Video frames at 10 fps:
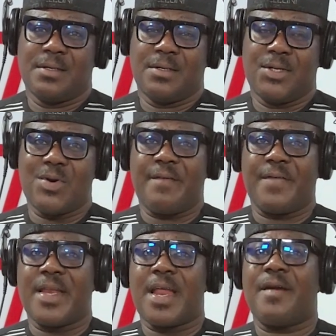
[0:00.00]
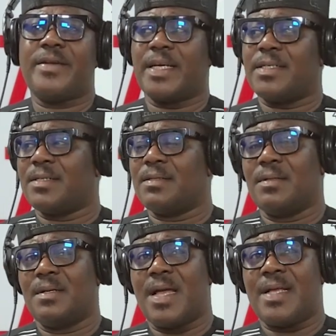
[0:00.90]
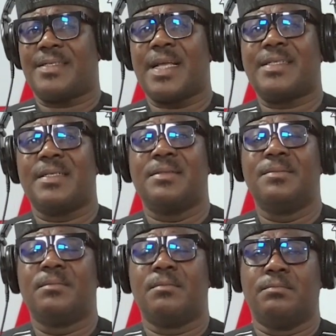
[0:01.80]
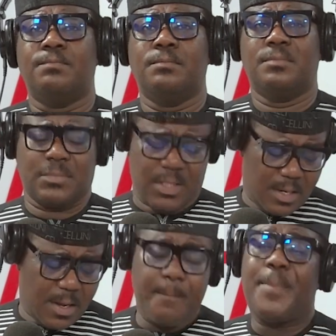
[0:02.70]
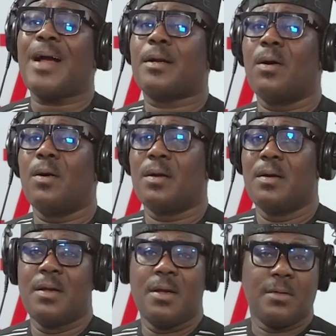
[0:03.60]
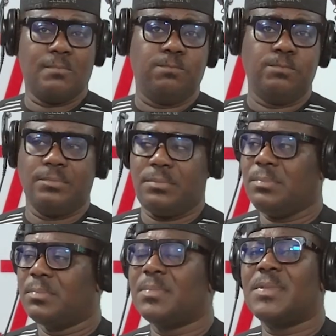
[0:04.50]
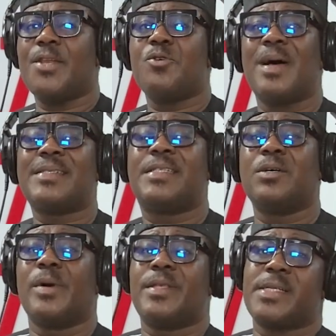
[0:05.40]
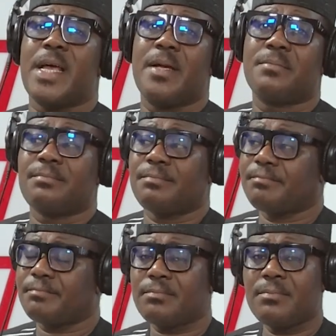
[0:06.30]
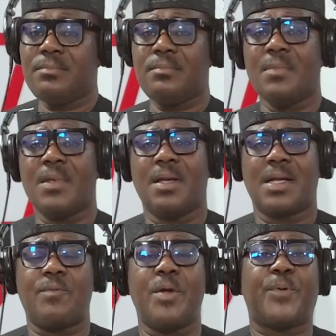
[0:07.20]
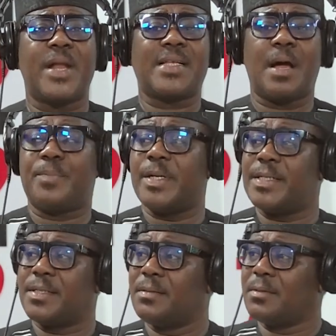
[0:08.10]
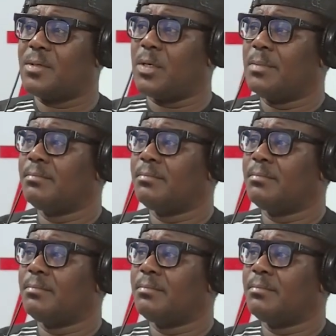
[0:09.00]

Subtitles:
You have inherited a certain backlog that you must deal with, sir. Can we put that up, please? Good.